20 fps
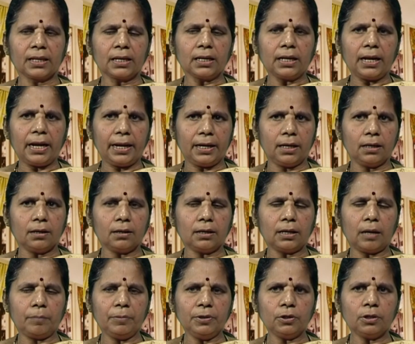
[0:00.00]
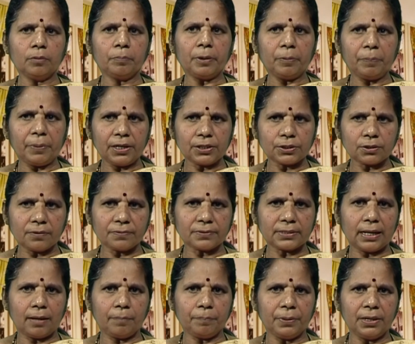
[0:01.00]
And coming to the preparation of
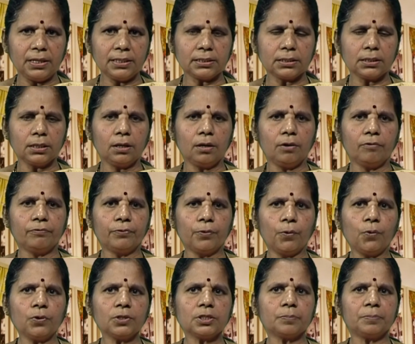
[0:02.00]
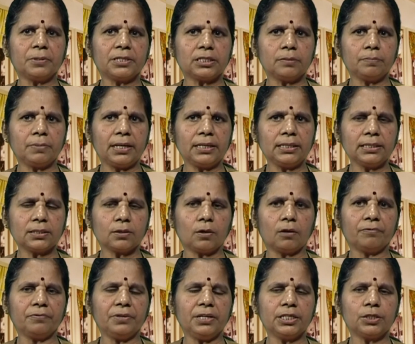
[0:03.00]
samples, 4 specimens
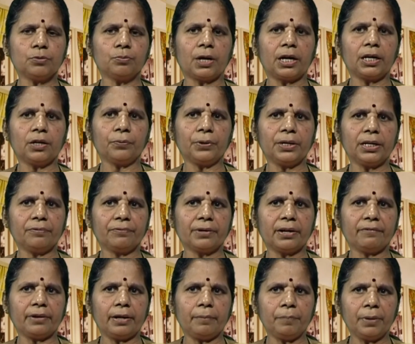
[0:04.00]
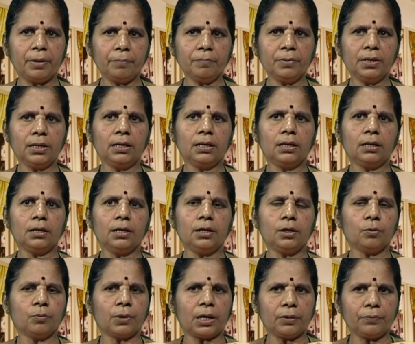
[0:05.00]
of each 125 mm
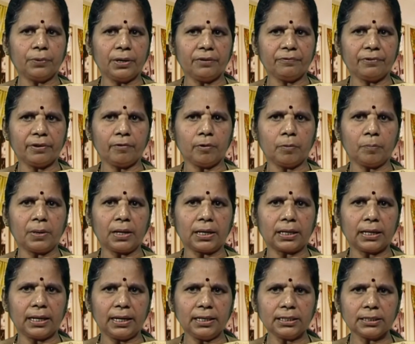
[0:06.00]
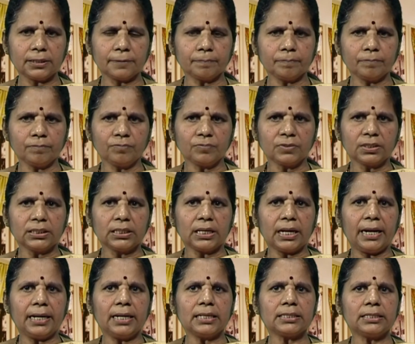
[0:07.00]
into 125 mm are cut.
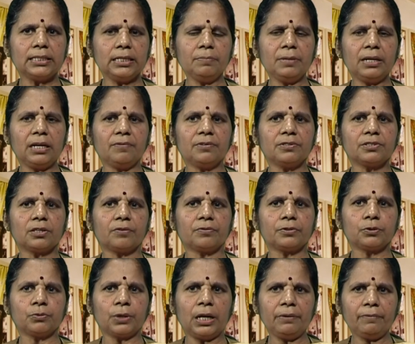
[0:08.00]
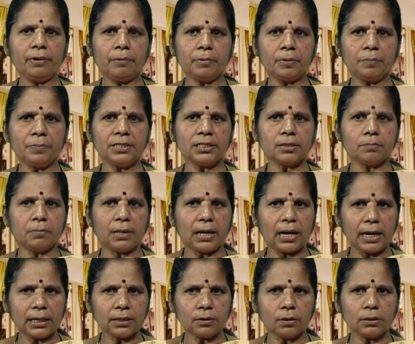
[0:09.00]
and a seam allowance of 12 mm is
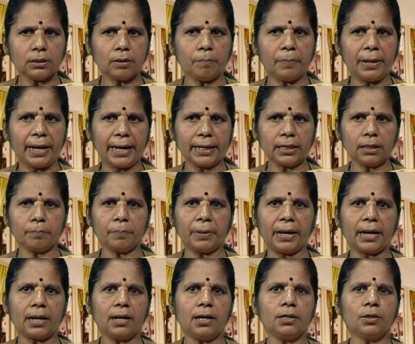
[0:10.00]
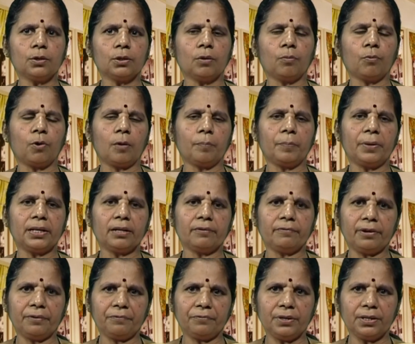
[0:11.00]
marked on the back parallel to the warp and the
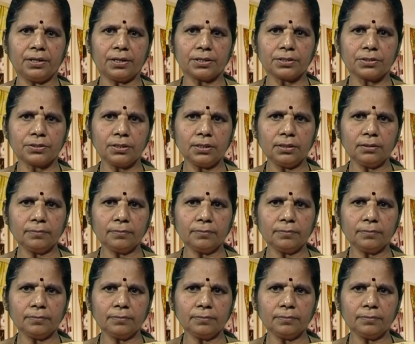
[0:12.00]
weft direction.